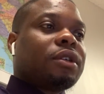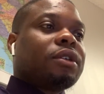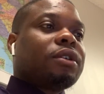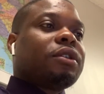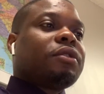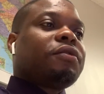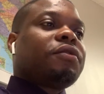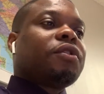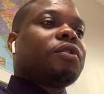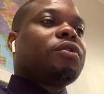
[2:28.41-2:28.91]

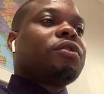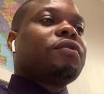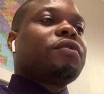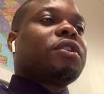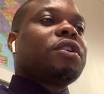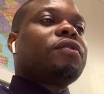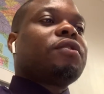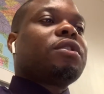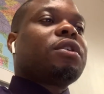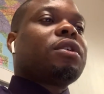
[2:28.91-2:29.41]
the field of
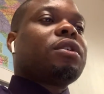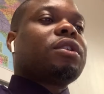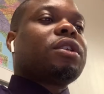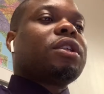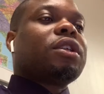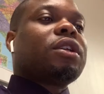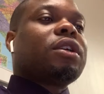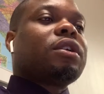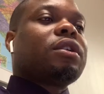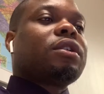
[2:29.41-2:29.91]
giving
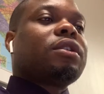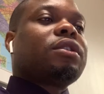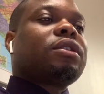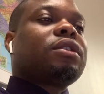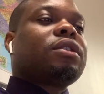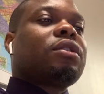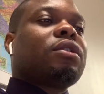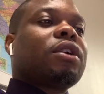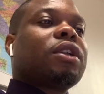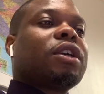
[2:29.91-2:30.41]
healthcare health
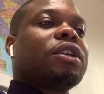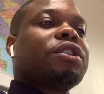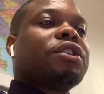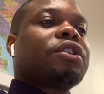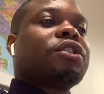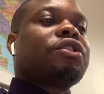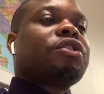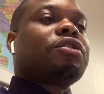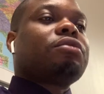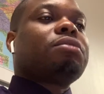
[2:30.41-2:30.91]

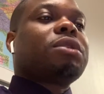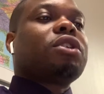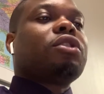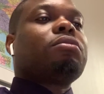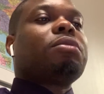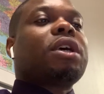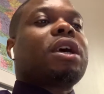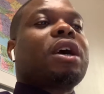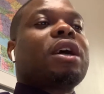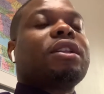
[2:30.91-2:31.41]
organization
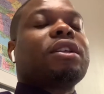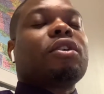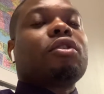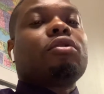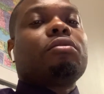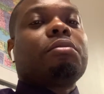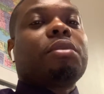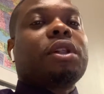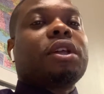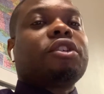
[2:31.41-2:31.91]
become a
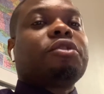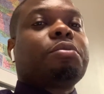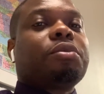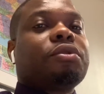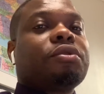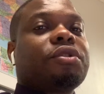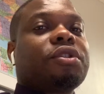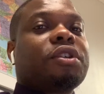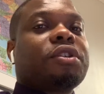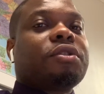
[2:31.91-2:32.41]
complex
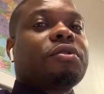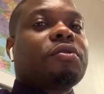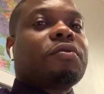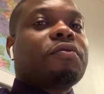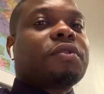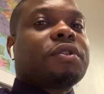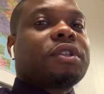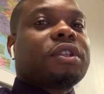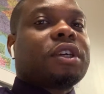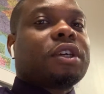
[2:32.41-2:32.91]
process
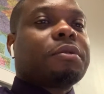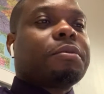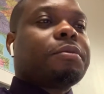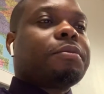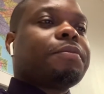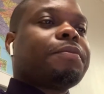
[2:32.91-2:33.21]
over time.